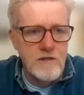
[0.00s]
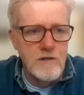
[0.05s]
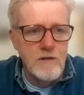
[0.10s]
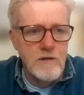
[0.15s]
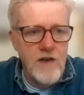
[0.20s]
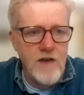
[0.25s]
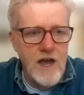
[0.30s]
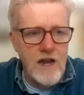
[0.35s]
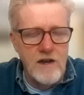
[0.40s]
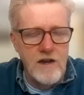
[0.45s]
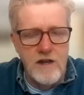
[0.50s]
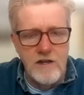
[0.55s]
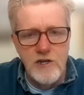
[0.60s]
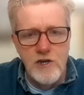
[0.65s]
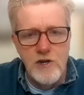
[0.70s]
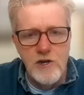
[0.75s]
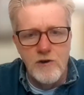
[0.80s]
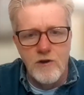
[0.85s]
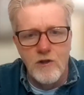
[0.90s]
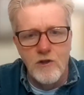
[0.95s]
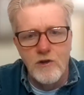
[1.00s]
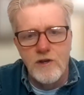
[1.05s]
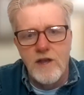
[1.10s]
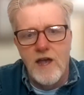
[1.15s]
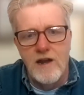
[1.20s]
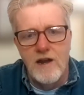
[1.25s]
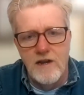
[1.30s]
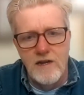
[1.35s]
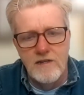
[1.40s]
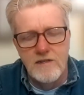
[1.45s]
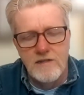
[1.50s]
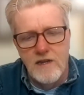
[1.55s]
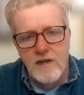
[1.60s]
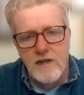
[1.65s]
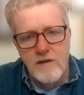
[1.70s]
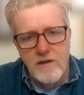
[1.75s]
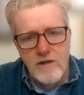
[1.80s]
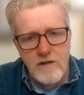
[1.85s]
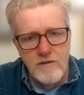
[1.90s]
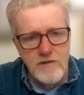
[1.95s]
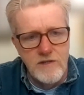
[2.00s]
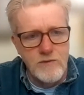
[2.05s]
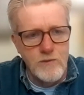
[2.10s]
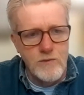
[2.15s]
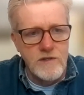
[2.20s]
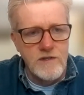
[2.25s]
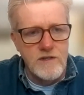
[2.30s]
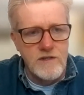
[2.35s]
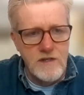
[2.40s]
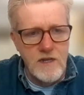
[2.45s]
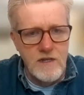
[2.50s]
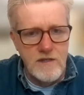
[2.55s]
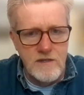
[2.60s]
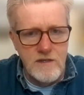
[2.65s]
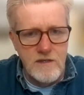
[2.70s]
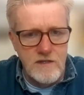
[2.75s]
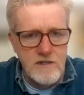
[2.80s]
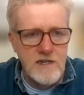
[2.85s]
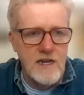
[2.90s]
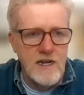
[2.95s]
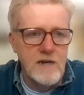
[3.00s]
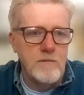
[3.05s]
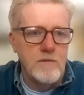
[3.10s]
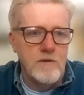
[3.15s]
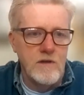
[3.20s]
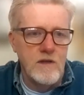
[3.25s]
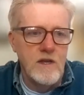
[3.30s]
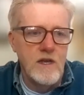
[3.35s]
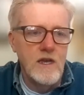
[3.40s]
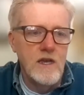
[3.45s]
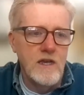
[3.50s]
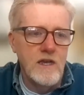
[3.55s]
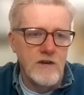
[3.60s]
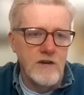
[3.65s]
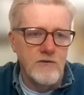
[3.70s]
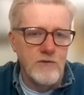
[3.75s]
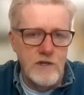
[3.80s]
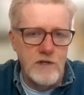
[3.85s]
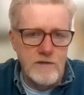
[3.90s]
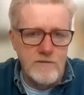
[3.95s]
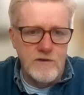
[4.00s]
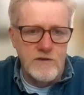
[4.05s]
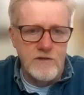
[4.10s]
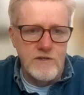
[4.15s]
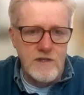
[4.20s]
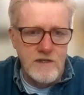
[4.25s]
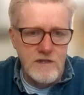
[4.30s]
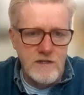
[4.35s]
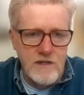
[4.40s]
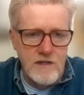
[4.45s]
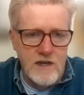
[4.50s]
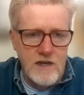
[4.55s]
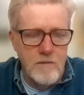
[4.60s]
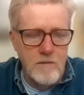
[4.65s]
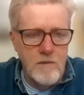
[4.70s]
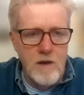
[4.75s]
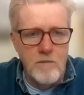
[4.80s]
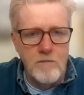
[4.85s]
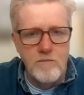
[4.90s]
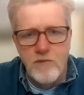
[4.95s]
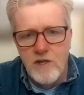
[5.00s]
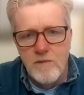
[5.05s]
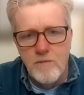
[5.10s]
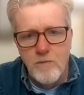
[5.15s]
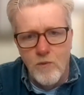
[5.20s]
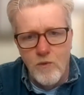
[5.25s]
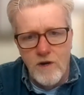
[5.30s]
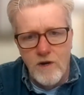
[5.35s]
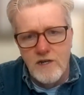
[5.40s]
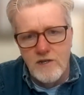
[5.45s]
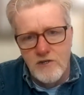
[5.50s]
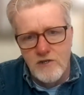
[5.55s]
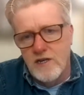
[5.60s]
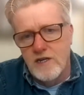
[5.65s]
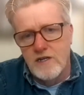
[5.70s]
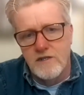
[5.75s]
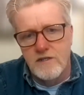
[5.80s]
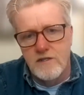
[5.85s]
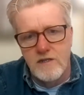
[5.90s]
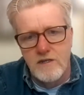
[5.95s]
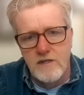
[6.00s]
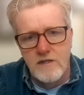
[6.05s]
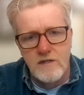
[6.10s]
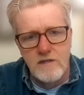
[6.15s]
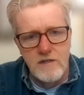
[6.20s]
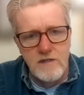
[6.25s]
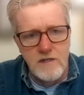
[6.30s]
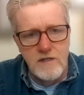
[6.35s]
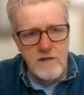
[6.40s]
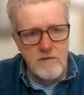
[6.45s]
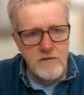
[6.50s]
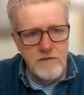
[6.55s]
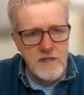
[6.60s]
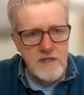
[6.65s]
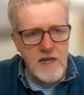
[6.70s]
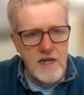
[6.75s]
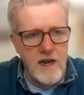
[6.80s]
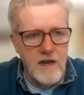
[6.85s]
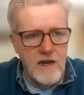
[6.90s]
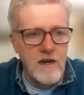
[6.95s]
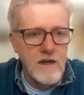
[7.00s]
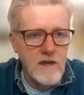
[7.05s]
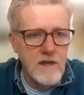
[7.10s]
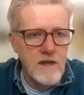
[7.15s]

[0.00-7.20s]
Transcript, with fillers: you've had a year to look at it and say, you know, this was a sustainable increase versus a, a blip when I changed the, you know, the day.